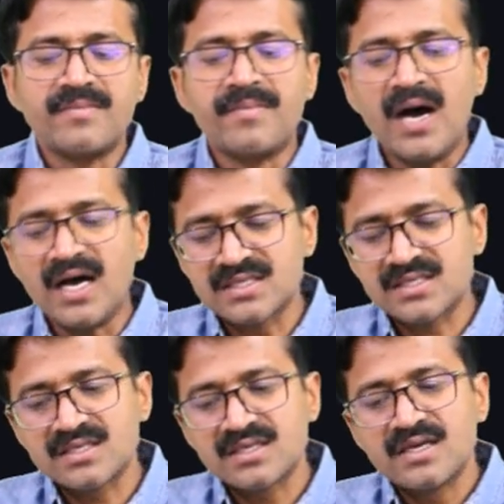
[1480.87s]

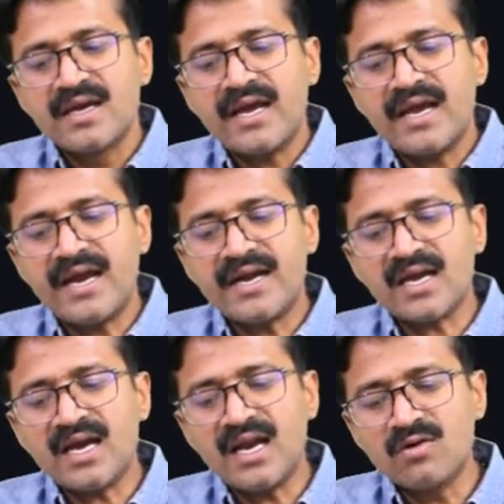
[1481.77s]
mass and
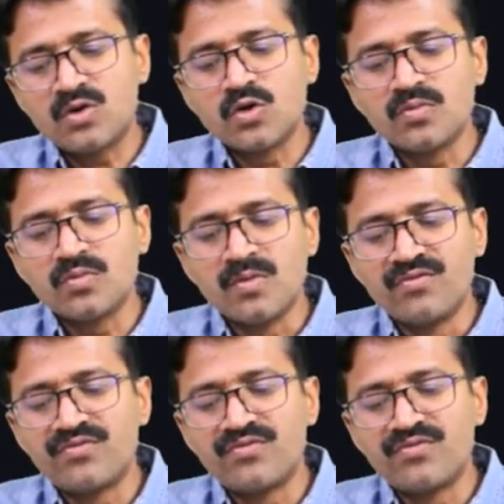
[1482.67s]
allowed to move